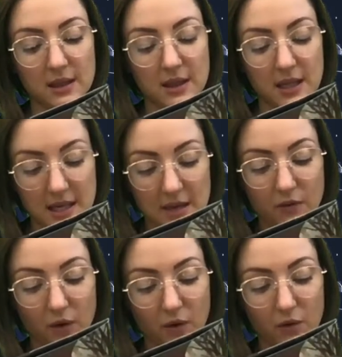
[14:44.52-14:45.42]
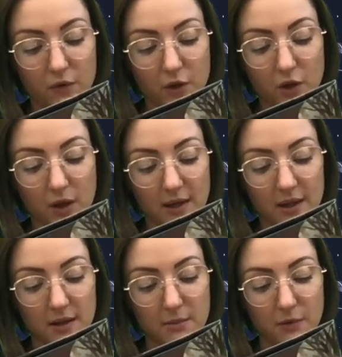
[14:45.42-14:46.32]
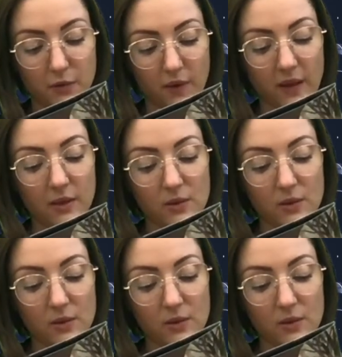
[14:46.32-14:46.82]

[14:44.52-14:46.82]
the evil for good before they